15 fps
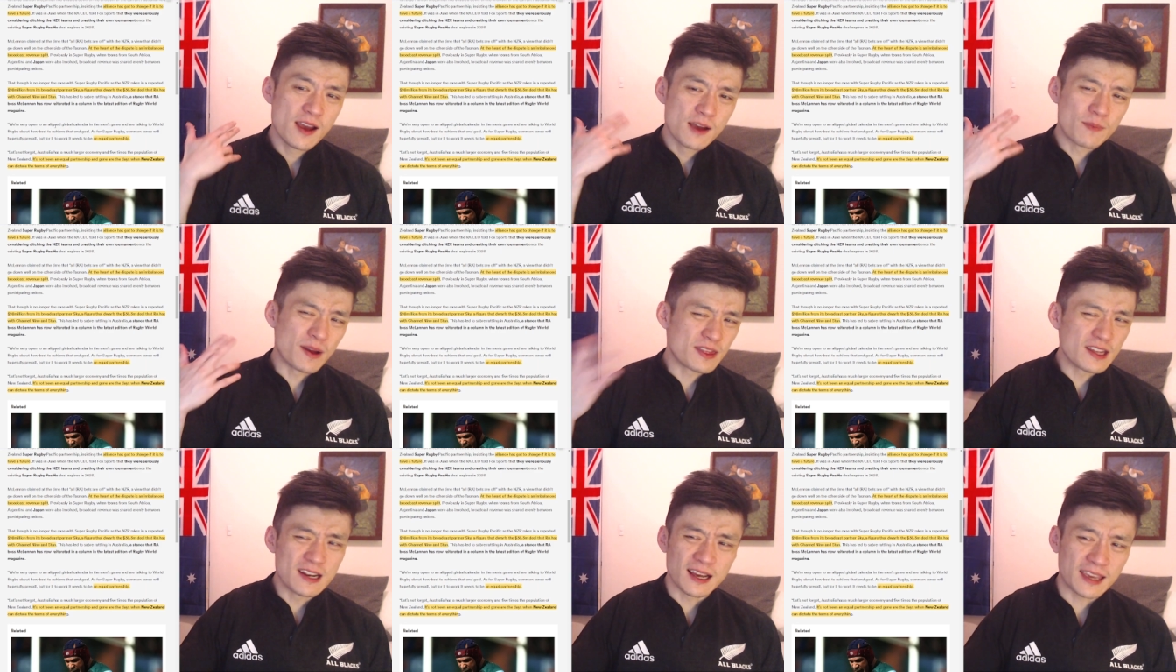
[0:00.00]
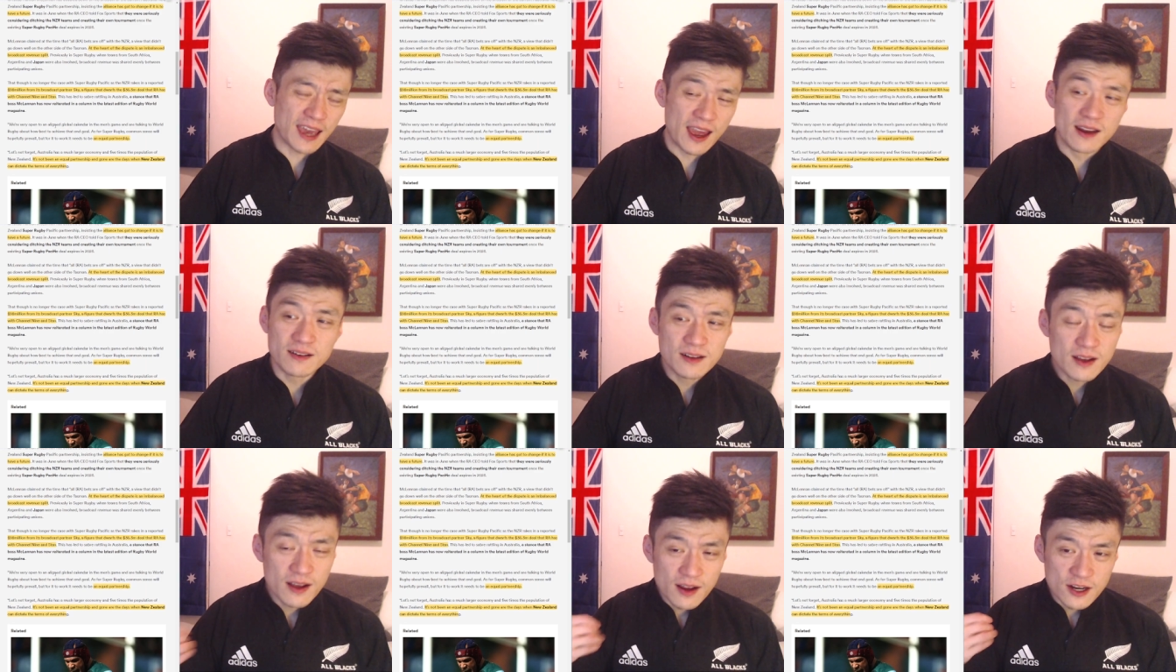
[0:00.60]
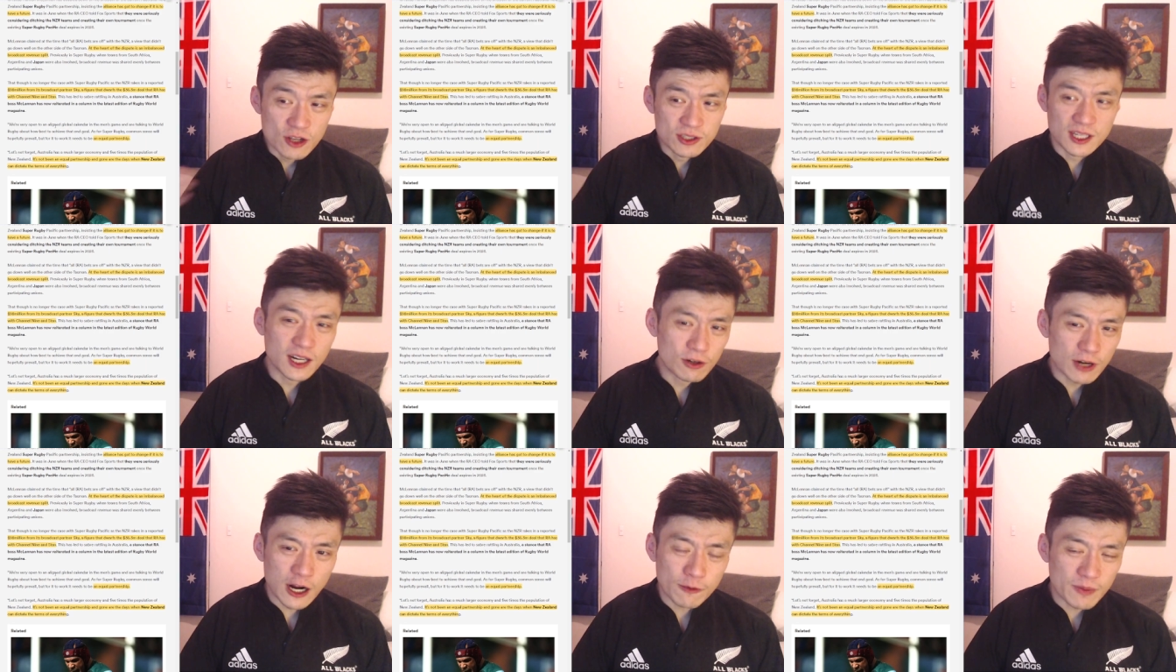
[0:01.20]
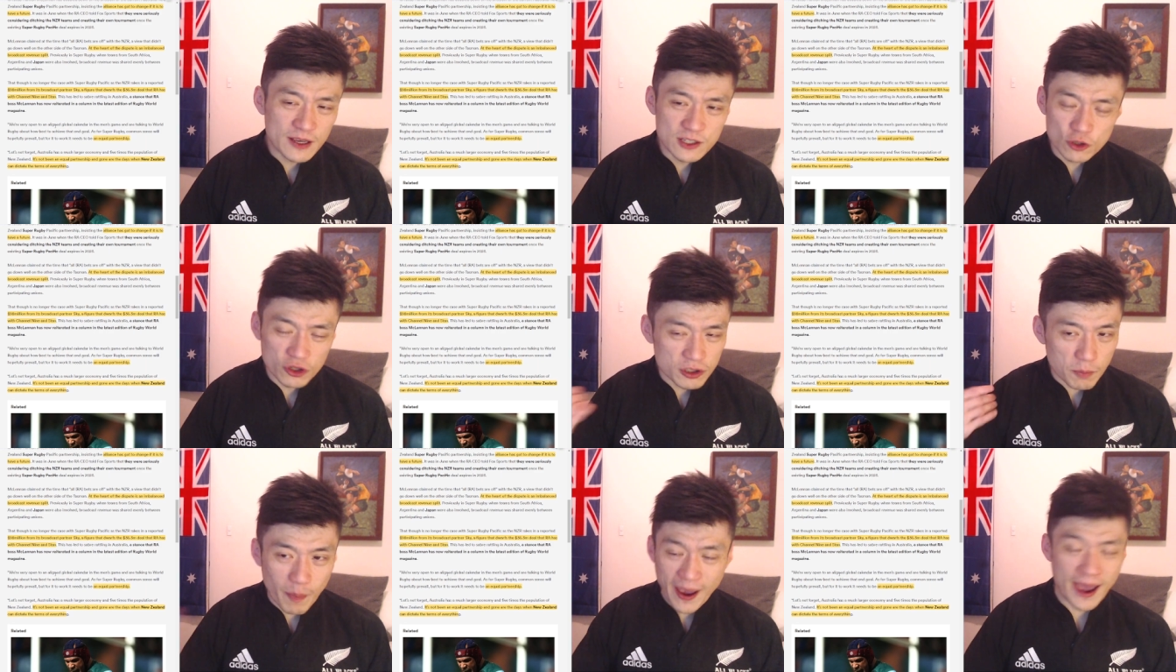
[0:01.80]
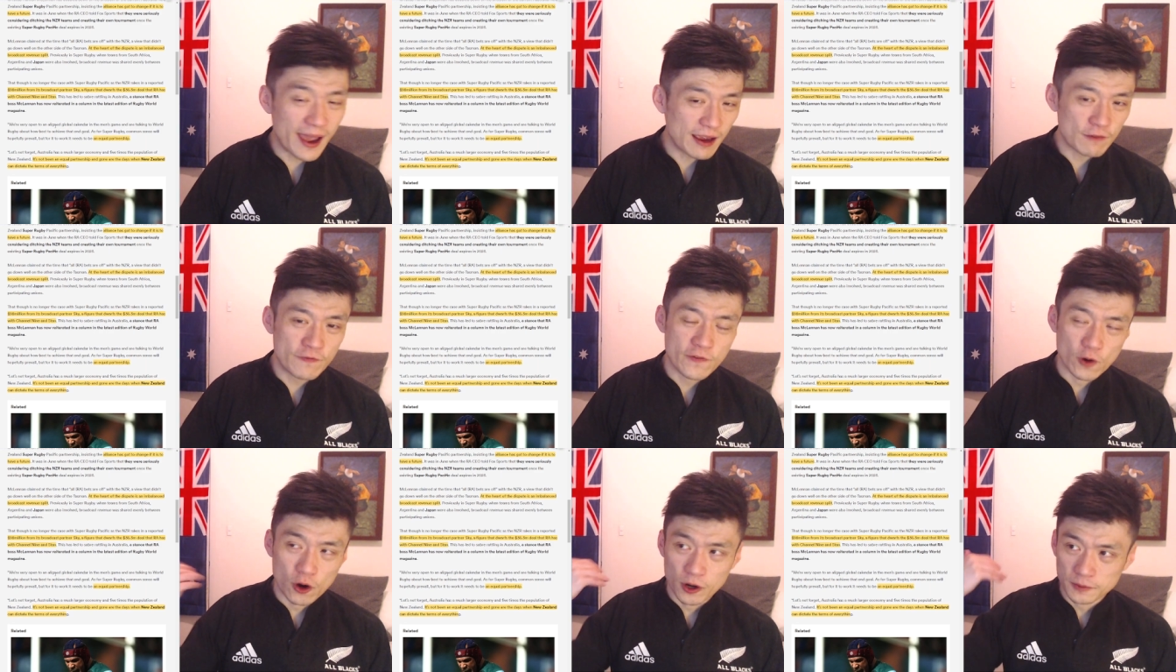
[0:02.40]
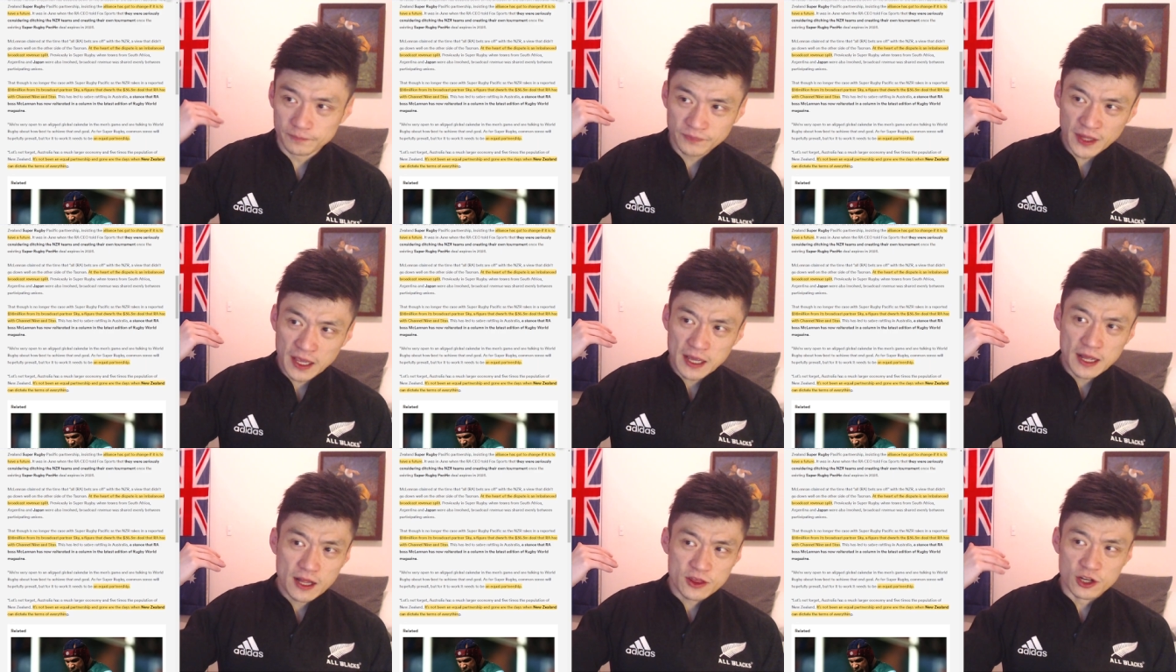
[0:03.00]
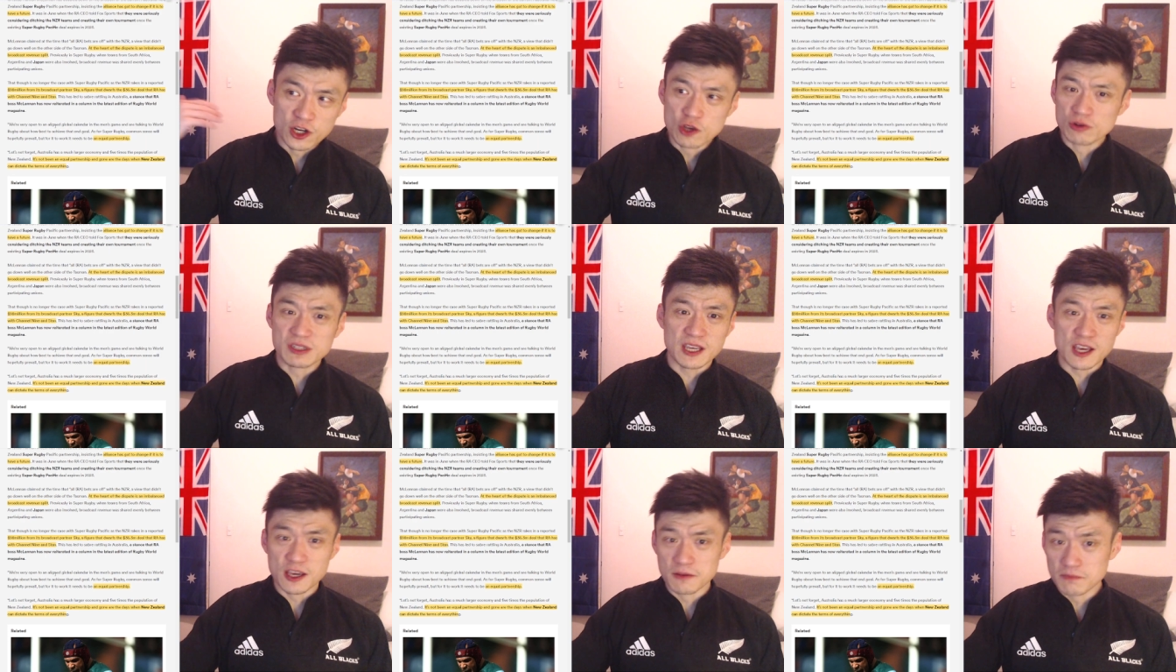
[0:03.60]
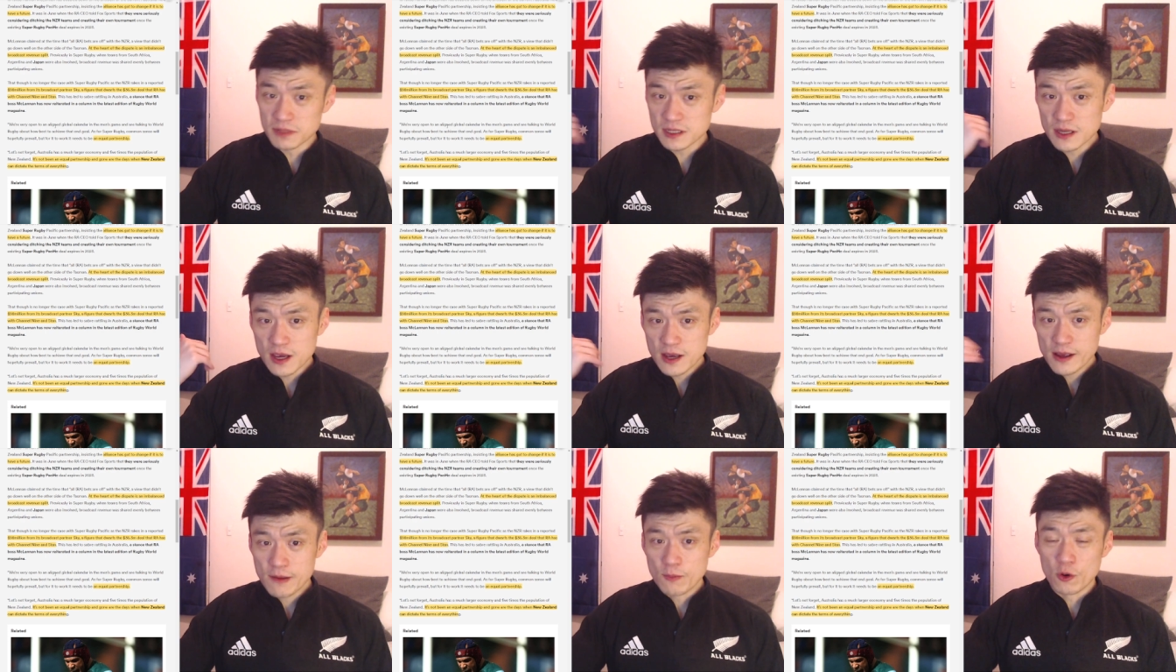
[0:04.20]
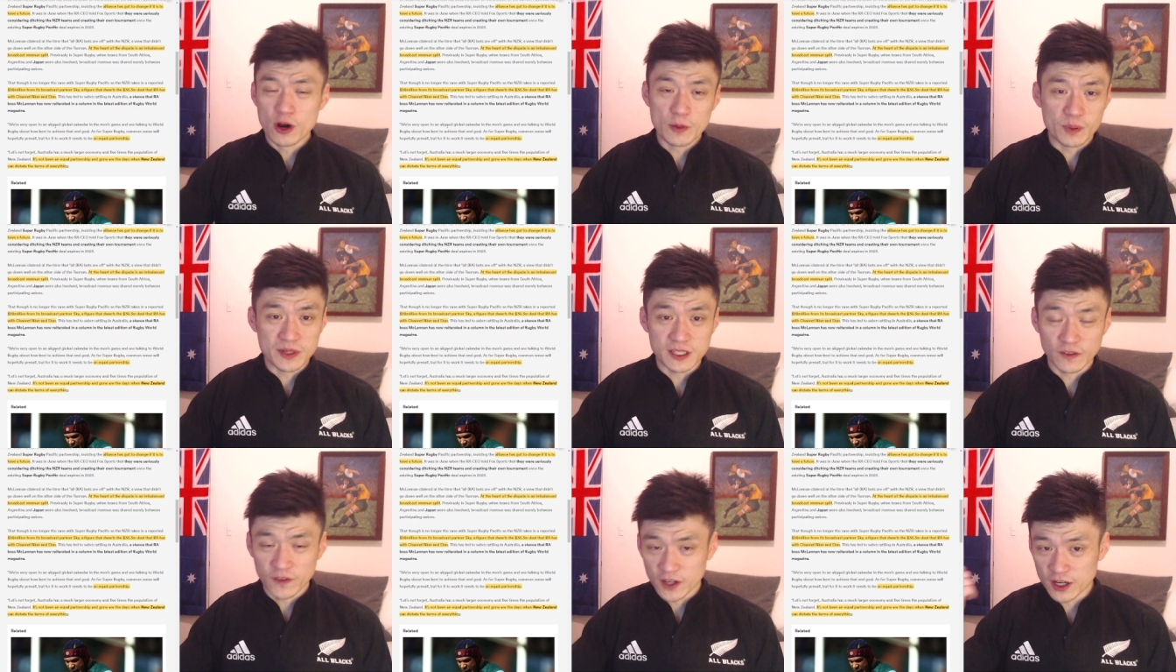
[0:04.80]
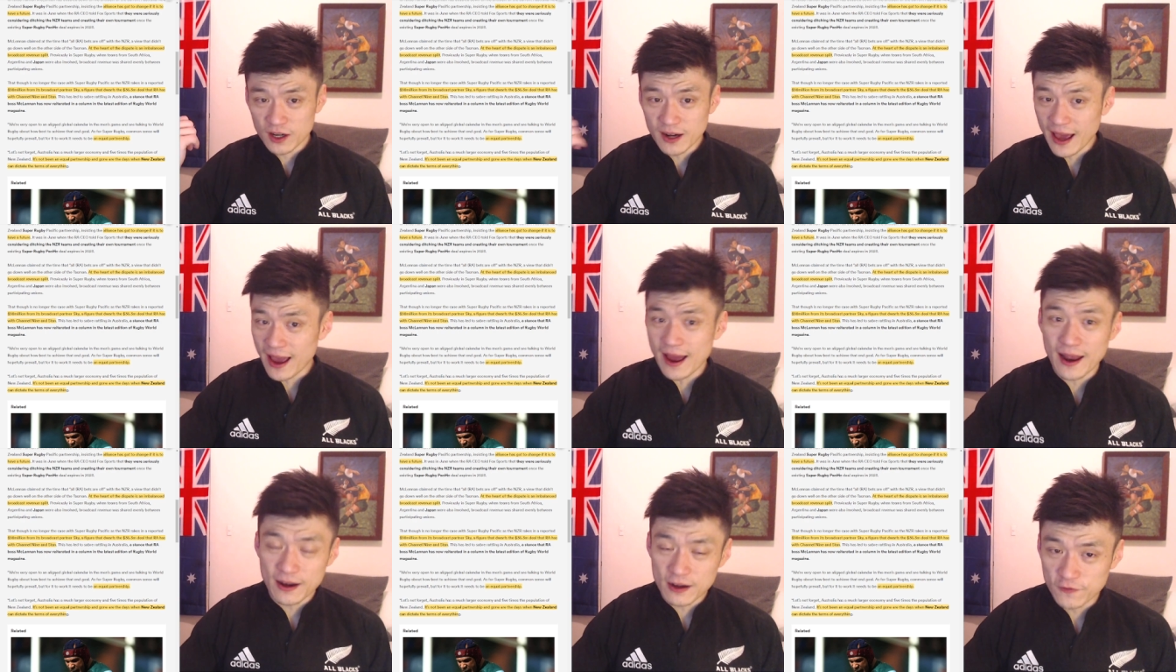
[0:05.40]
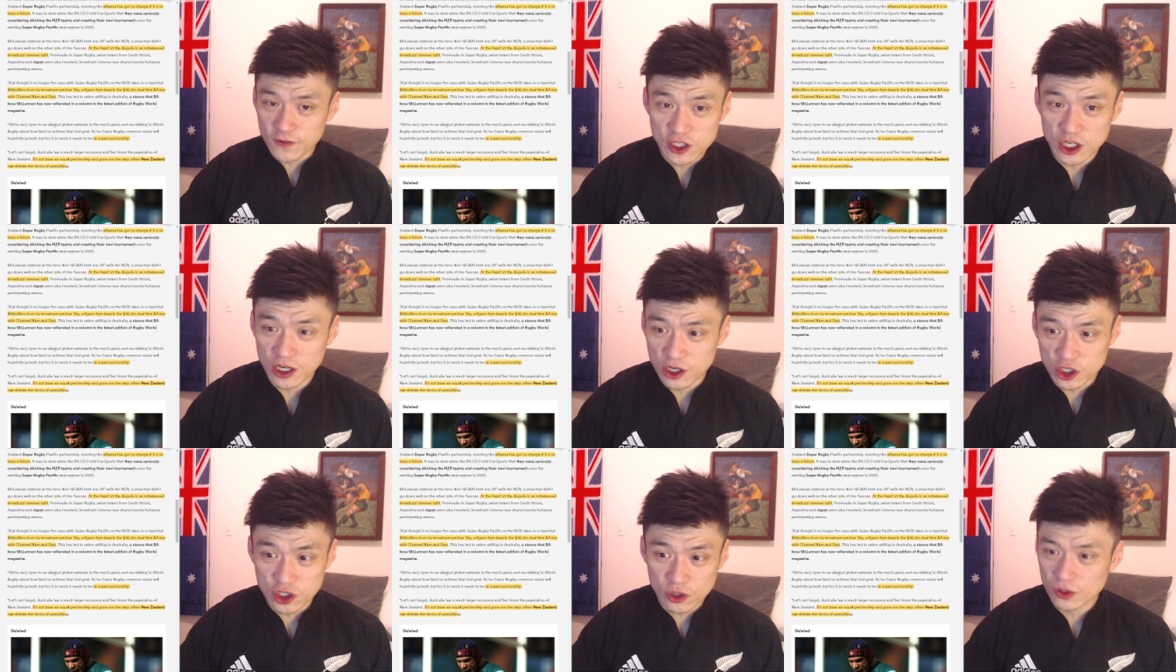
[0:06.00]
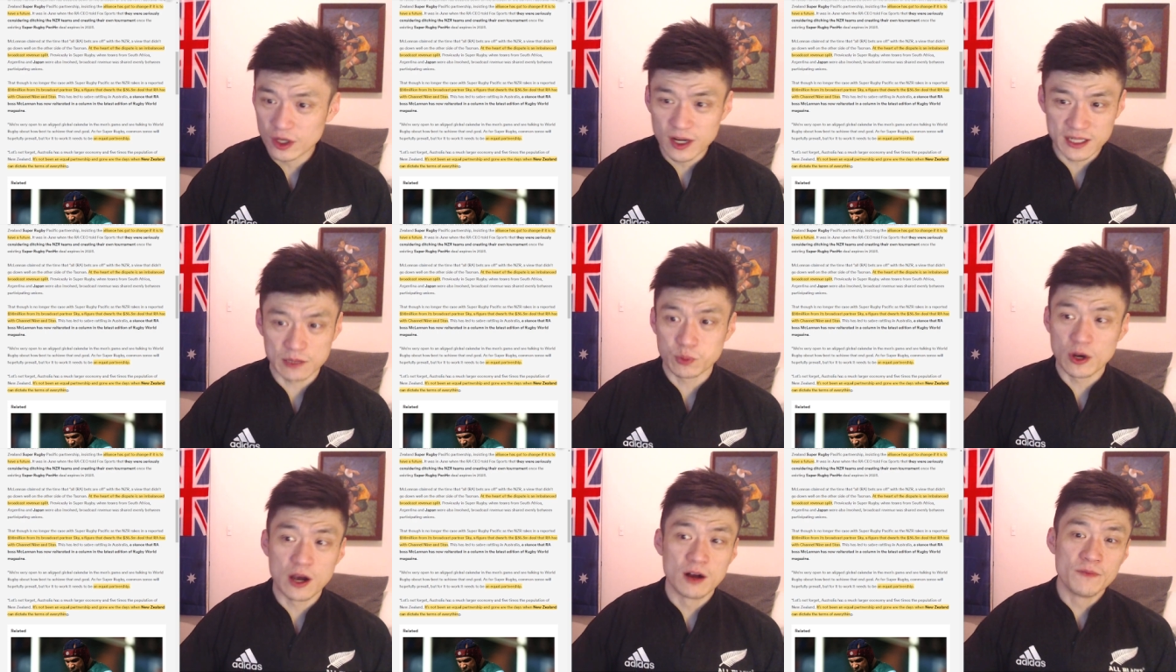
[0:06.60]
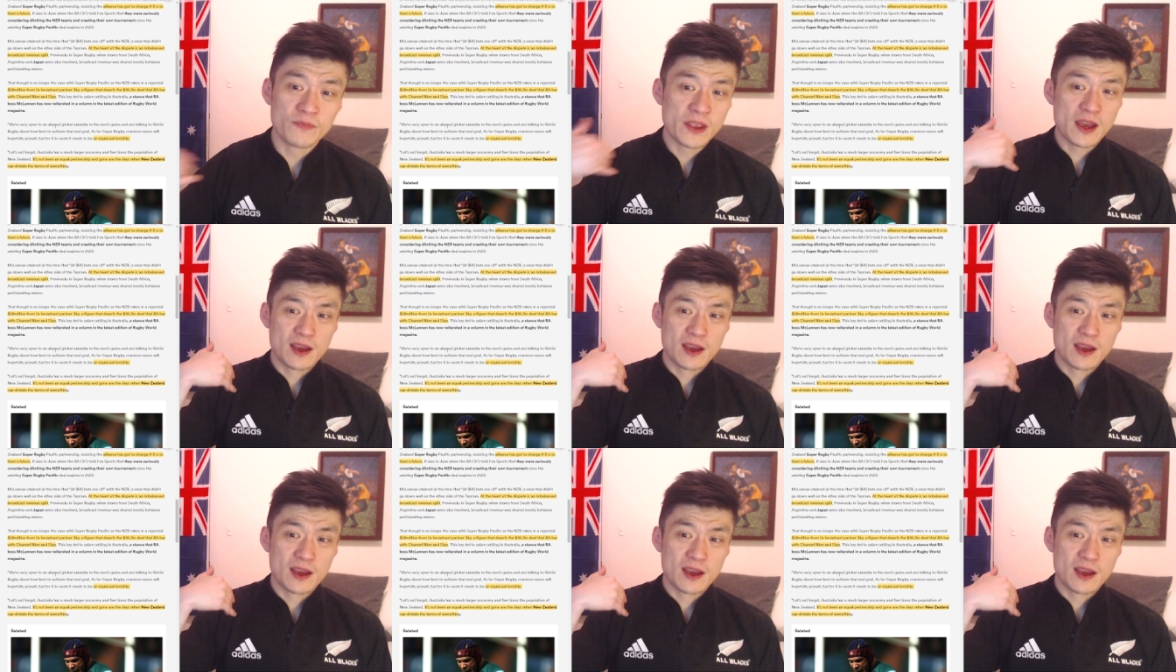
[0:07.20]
But then again, New Zealand Rugby is also paying for the new teams, Moana Pacifica and Fijian Endura as well.